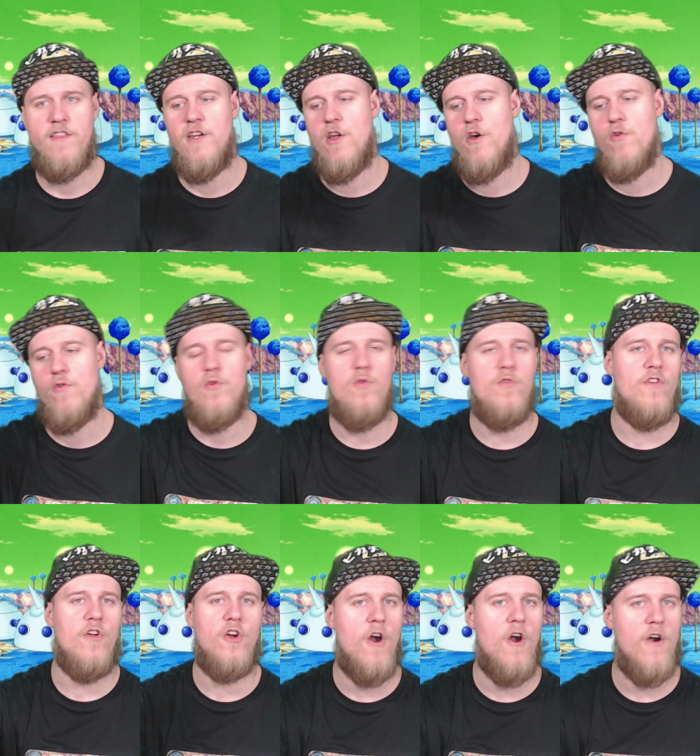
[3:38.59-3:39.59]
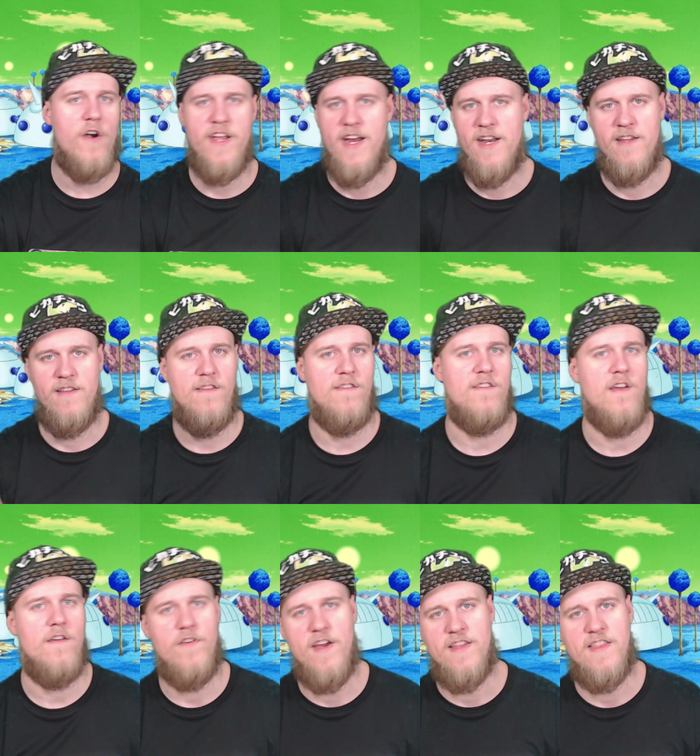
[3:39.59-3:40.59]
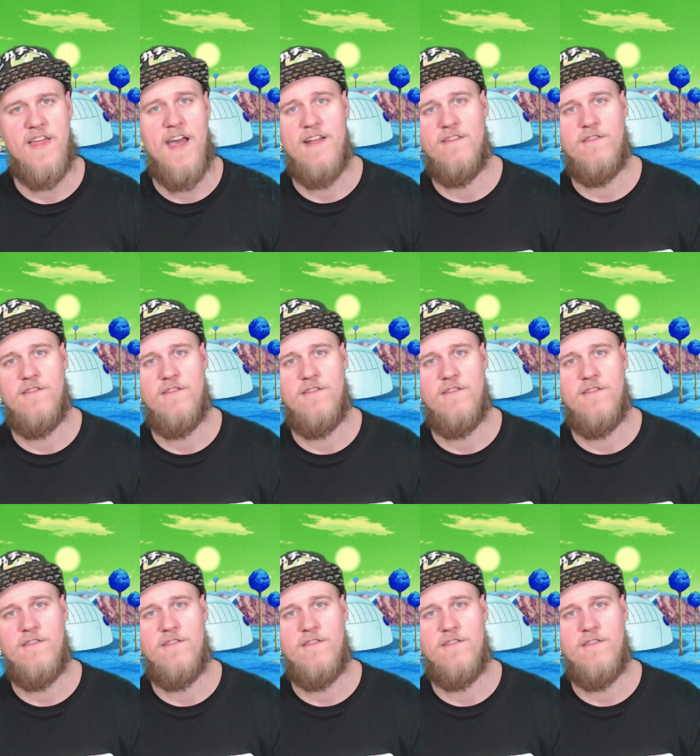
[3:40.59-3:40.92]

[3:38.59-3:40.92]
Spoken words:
you know, who their guardian is and stuff like that.